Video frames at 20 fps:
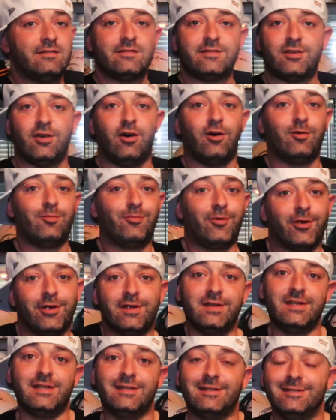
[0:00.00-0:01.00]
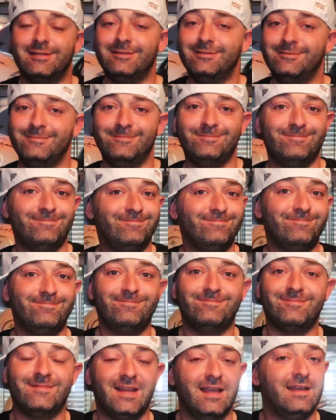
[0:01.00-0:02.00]
Tom Brady.
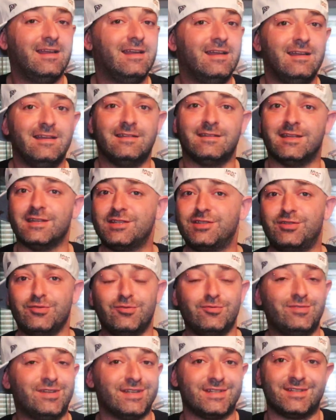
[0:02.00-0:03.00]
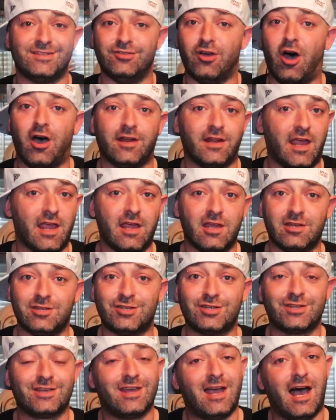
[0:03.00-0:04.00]
This dude does not
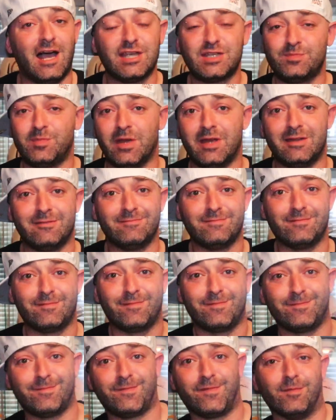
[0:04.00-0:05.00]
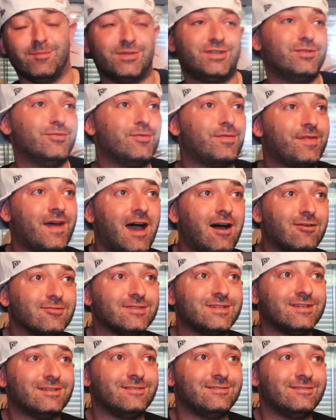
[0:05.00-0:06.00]
age. I spent from
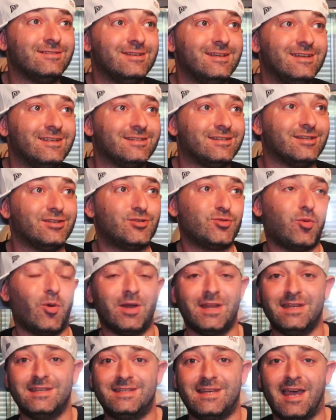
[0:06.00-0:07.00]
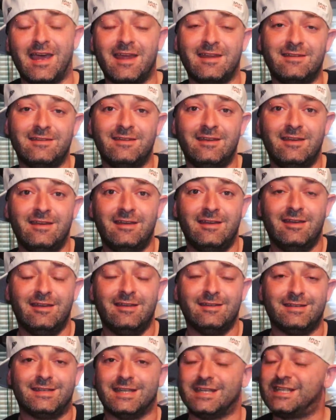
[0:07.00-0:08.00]
2000 to 2010
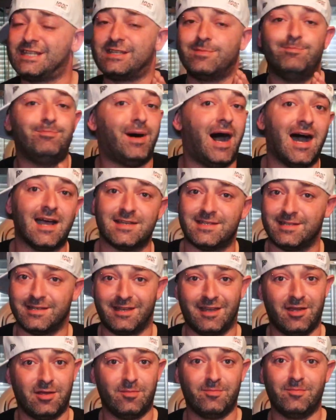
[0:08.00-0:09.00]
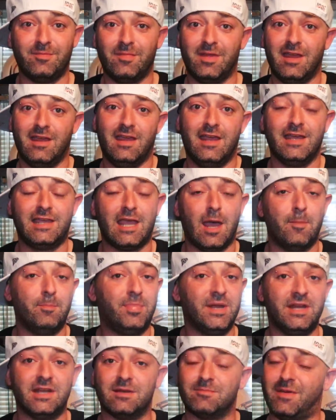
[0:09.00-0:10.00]
despising him. He kept
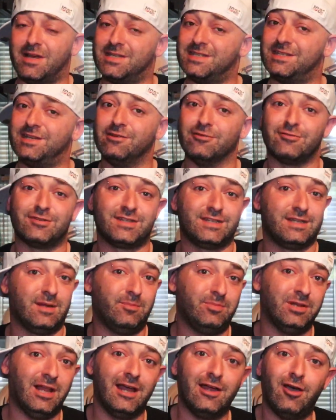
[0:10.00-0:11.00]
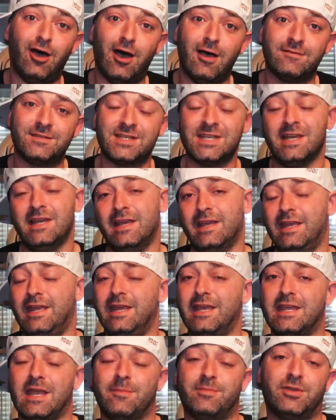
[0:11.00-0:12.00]
beating my Steelers in the playoffs. He
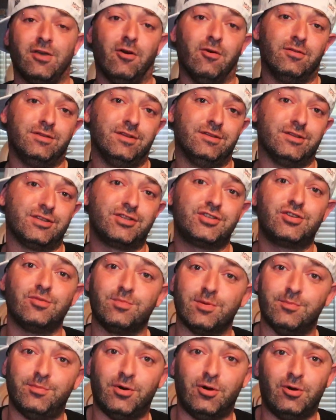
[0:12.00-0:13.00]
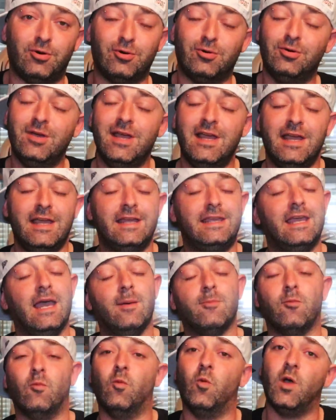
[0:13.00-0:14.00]
kept going to the Super Bowl. He
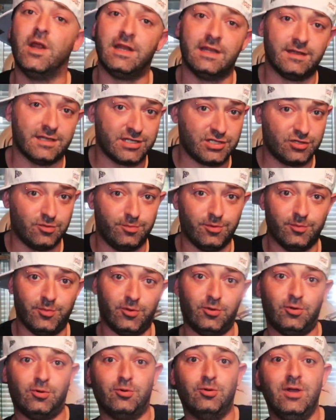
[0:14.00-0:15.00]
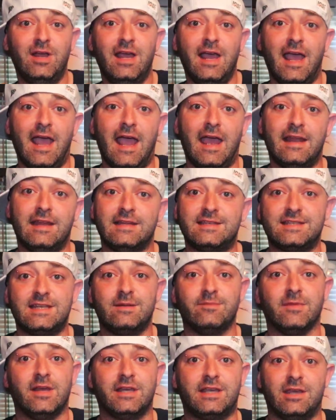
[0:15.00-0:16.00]
kept winning the Super Bowl, and it
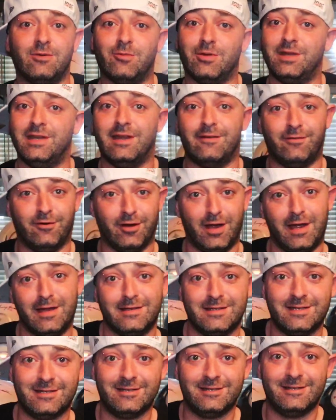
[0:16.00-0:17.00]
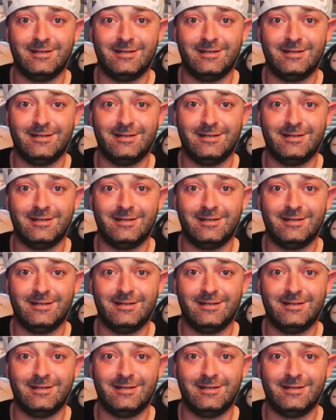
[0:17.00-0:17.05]
seemed like it would never end.